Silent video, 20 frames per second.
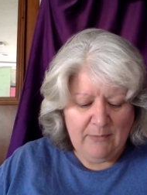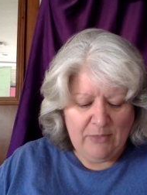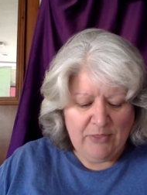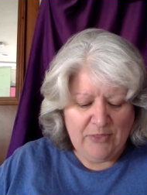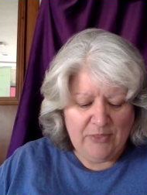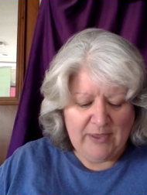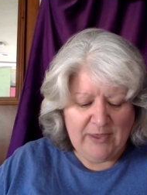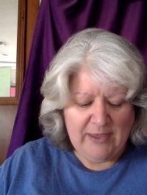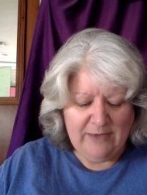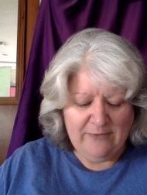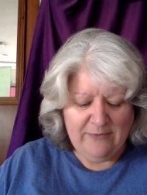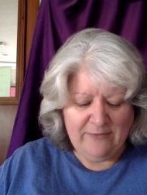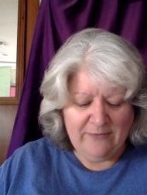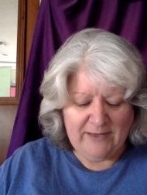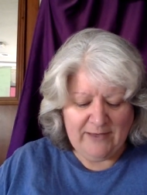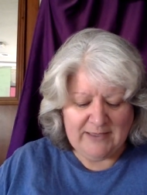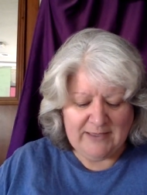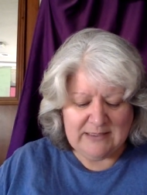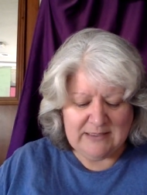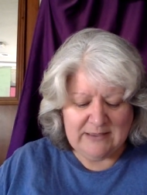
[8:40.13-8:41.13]
Thinking
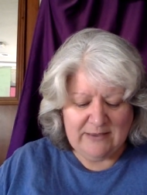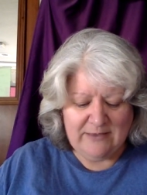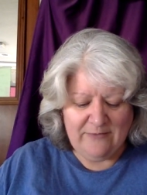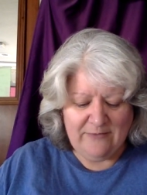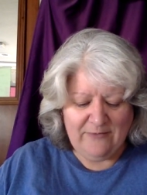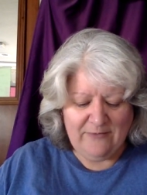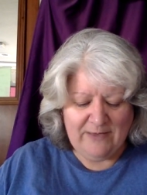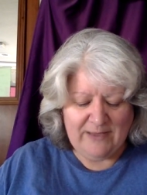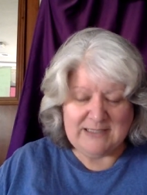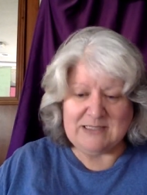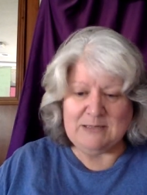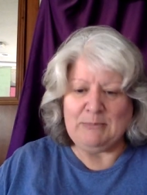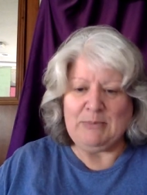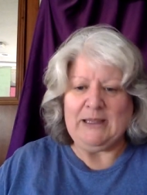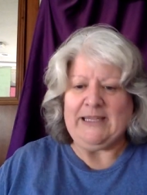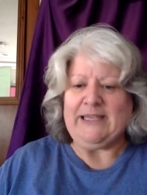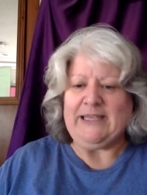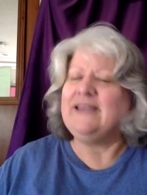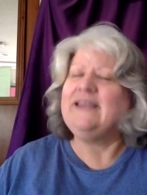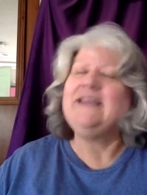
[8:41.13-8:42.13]

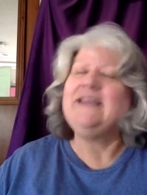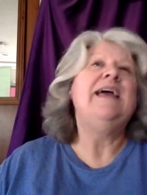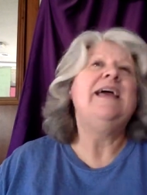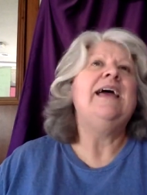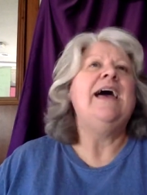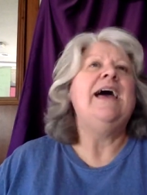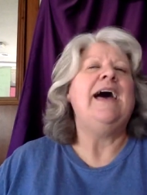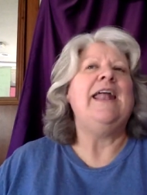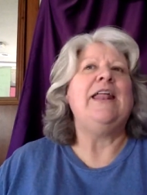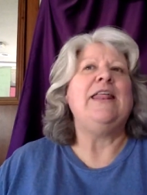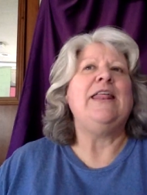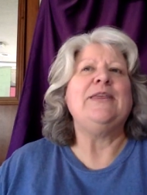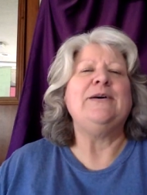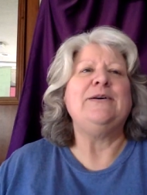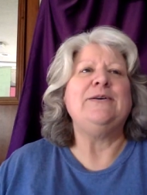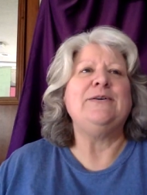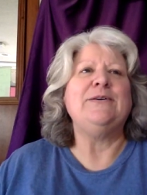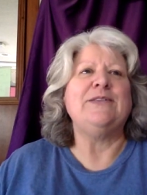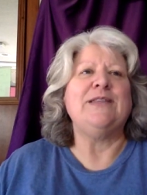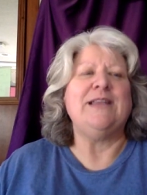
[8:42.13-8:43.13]
flexibly. And I thought,
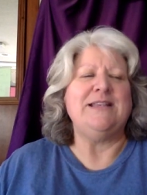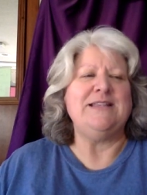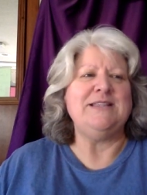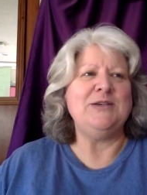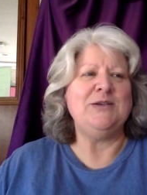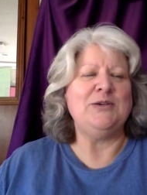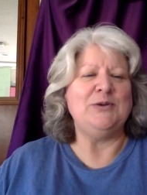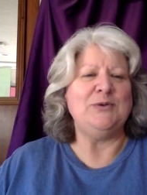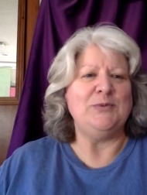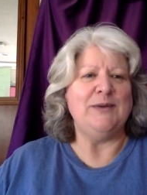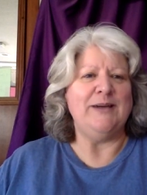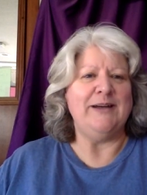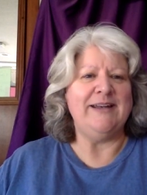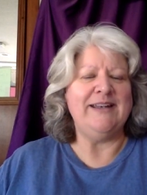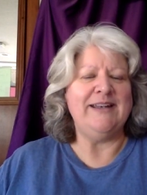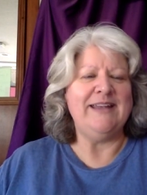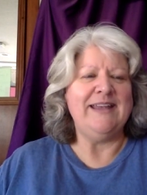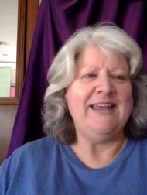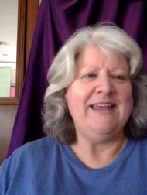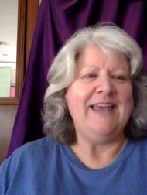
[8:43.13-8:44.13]
well, that's a good
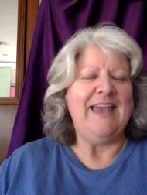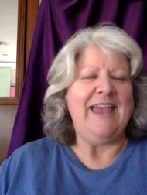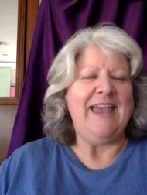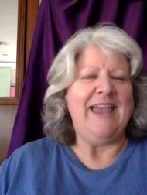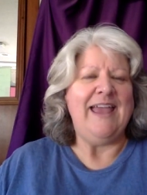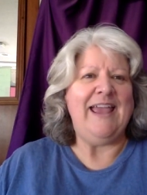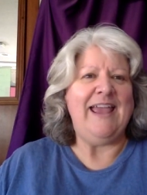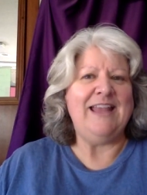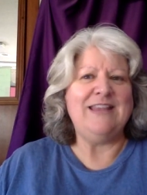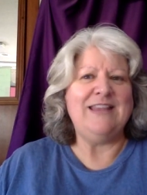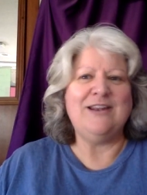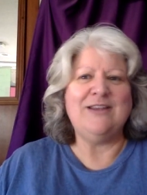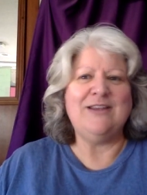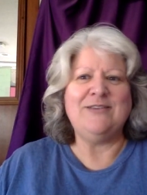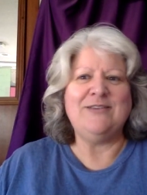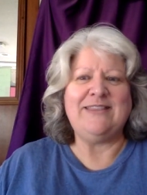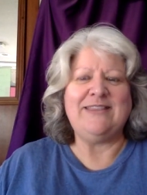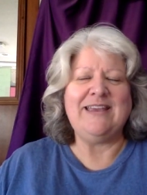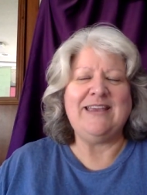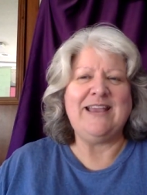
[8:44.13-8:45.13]
one. And then I read
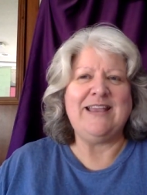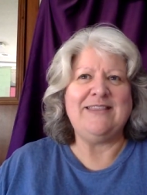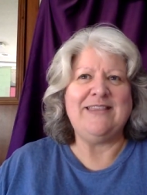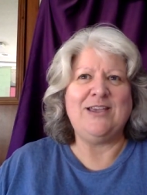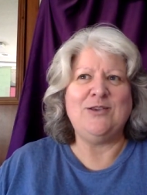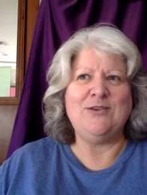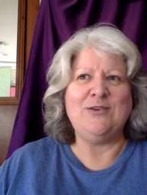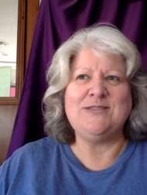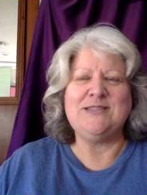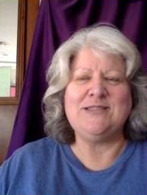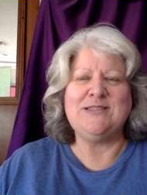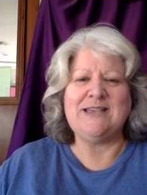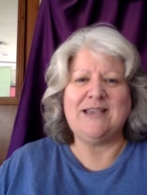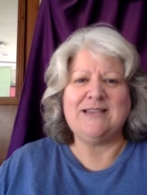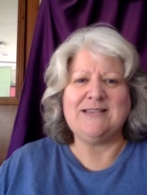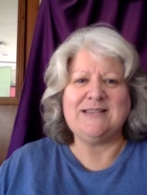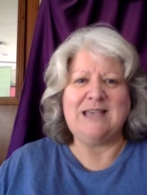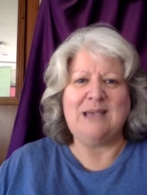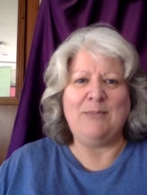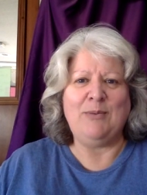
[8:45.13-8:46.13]
the thing, and they used the
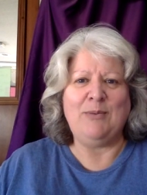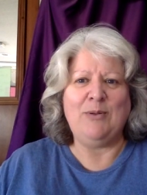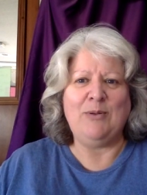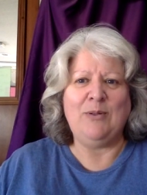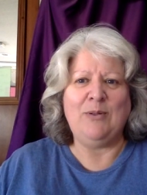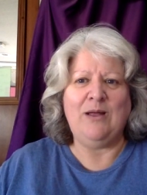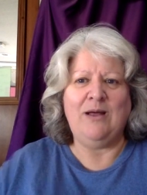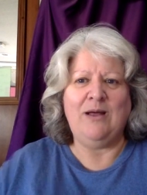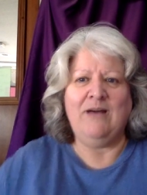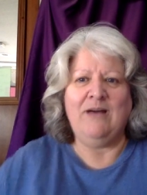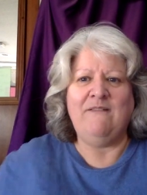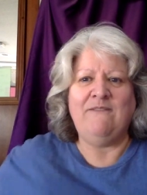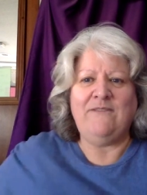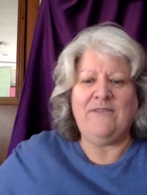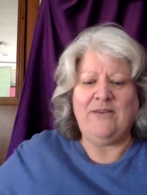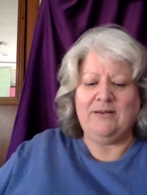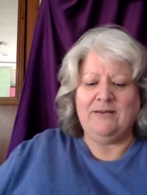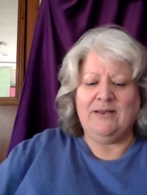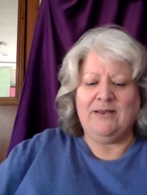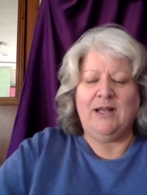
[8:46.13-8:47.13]
example of,
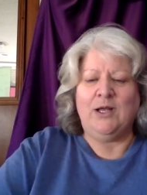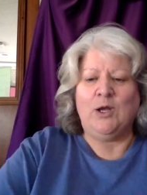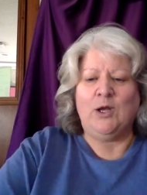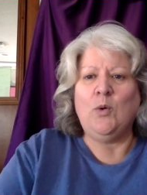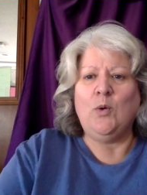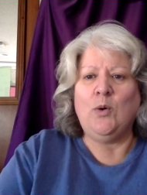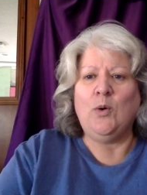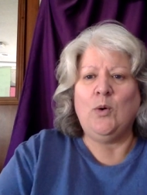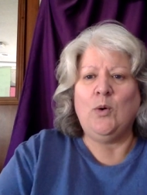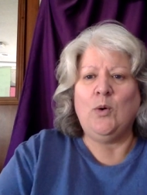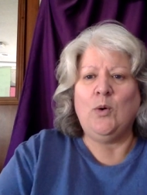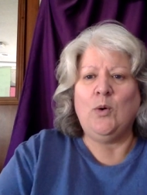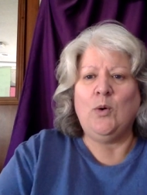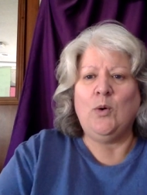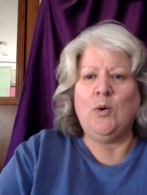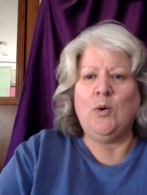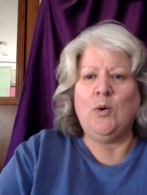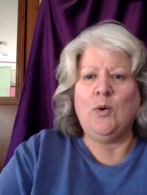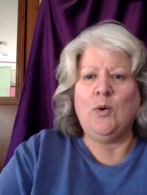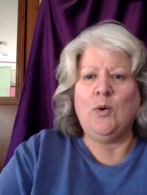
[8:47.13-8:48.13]
and I'm going to quote this
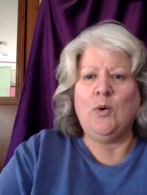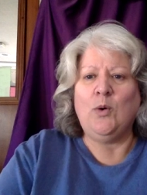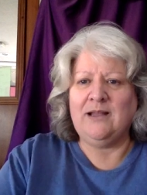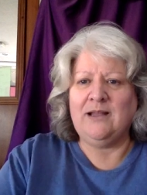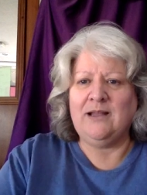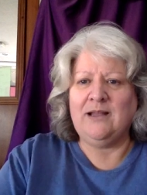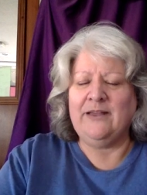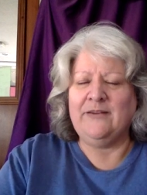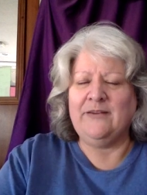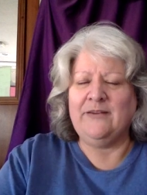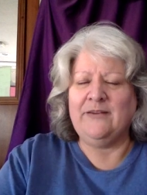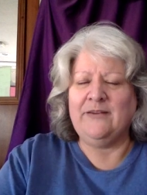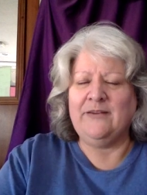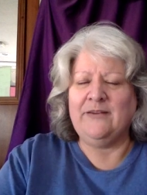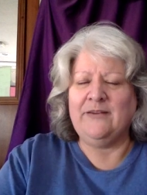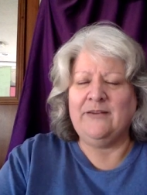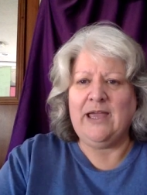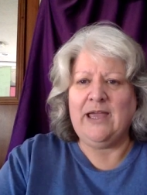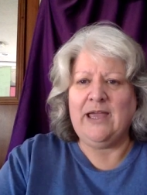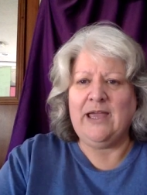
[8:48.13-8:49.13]
because
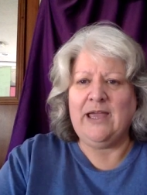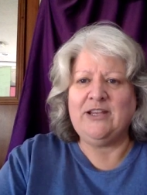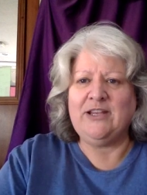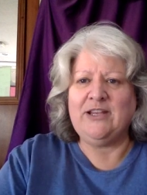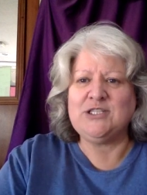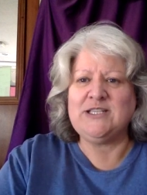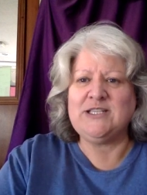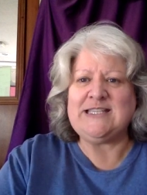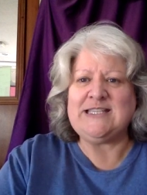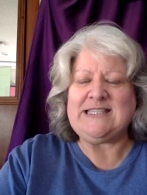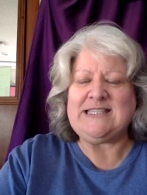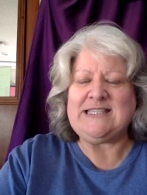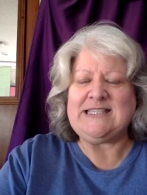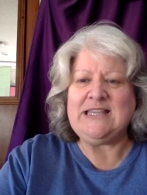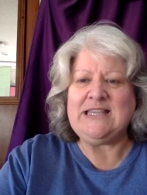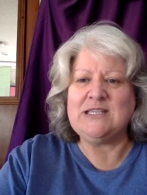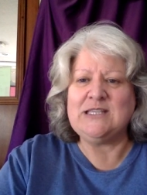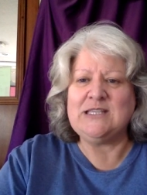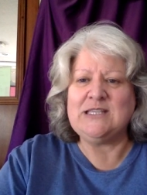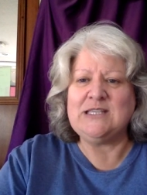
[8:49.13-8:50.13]
I haven't actually seen
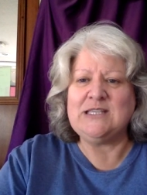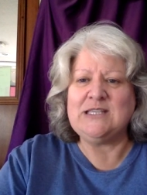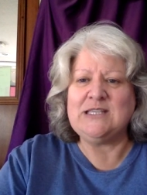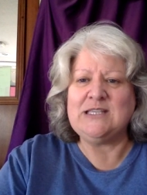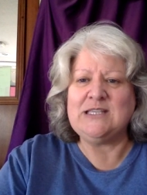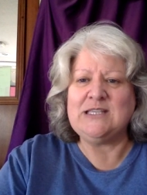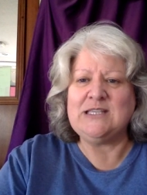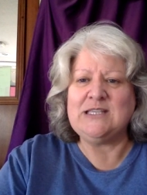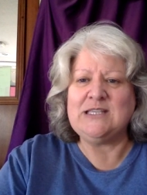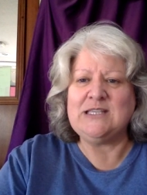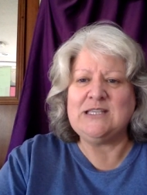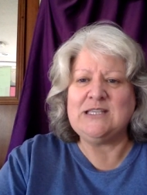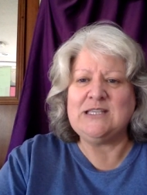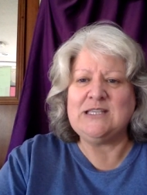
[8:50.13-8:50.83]
this quote by